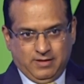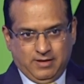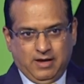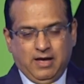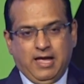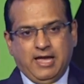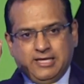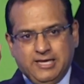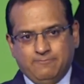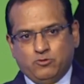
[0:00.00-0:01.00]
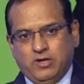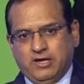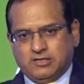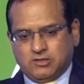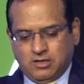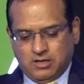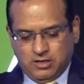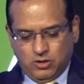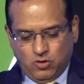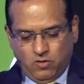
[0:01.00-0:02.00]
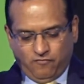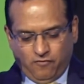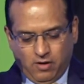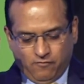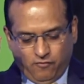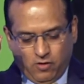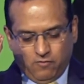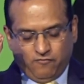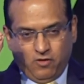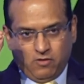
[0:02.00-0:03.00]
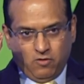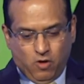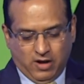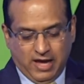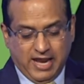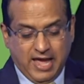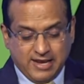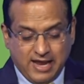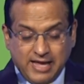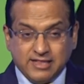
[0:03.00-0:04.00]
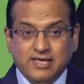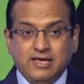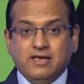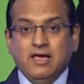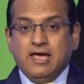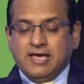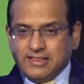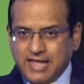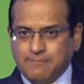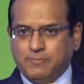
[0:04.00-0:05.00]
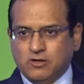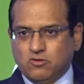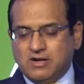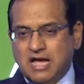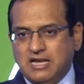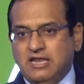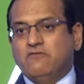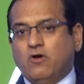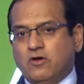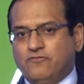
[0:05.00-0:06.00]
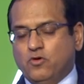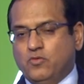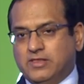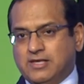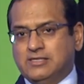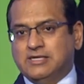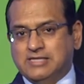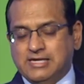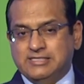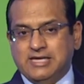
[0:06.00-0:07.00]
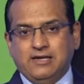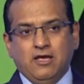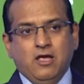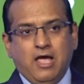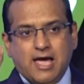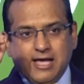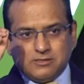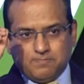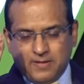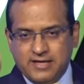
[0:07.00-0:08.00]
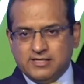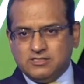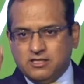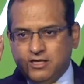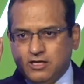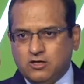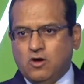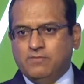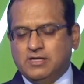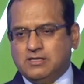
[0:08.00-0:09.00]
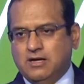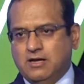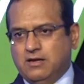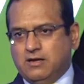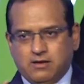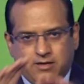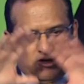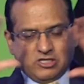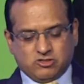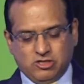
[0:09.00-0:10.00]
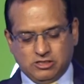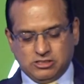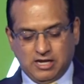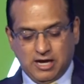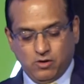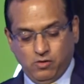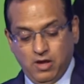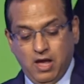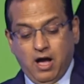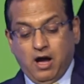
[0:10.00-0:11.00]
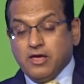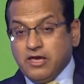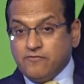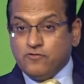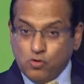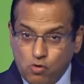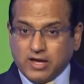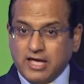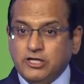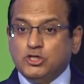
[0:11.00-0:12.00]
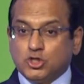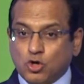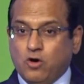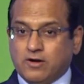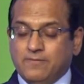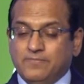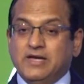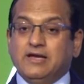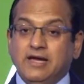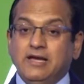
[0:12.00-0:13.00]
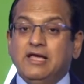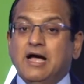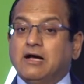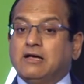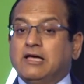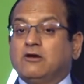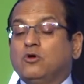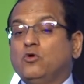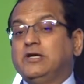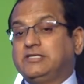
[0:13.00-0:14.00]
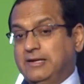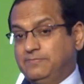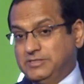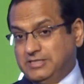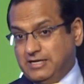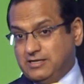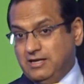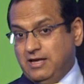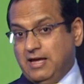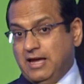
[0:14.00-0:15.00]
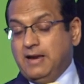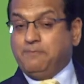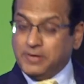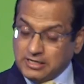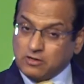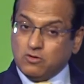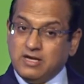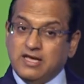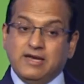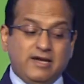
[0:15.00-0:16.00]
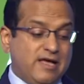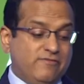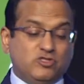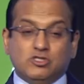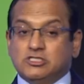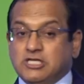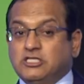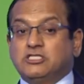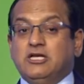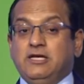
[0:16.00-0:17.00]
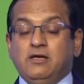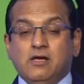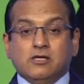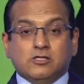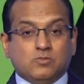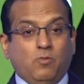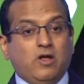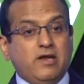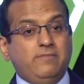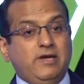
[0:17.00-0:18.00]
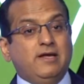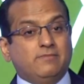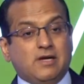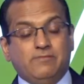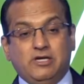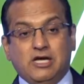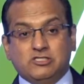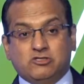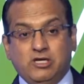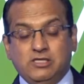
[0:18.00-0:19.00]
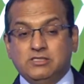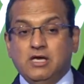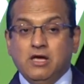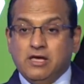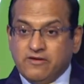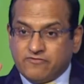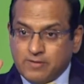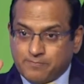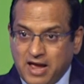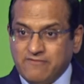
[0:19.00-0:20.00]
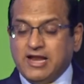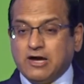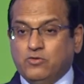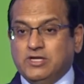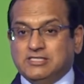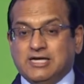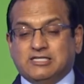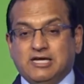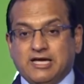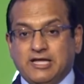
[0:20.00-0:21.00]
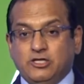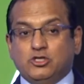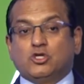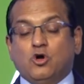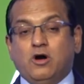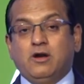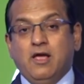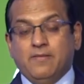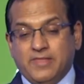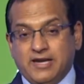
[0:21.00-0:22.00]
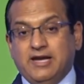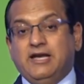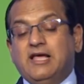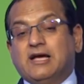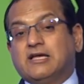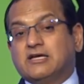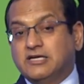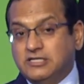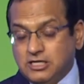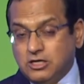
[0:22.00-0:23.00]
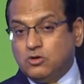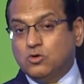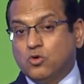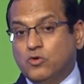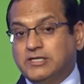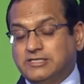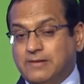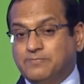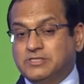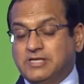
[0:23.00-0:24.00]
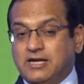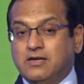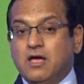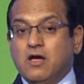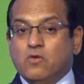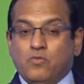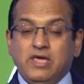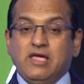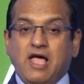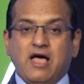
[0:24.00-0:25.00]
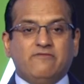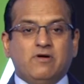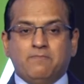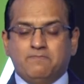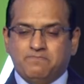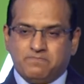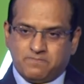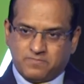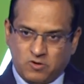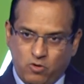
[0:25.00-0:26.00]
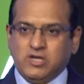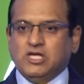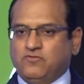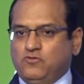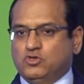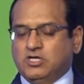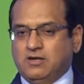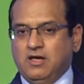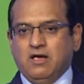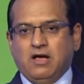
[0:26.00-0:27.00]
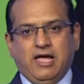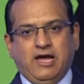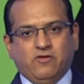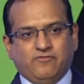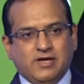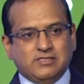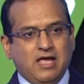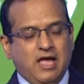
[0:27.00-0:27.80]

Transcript: Uh, and keep doing it, uh, you know, for, for, for longer. And I think in that particular, I'll leave all of you with it. As I said, as players in the economic uh, industry and scenario, if you can ensure that India can grow at 10 percent, and particularly in India, which is essentially small and medium-term industries, if the private equity sector can ensure that India can continue to grow at 10%, we have a glorious future ahead of us.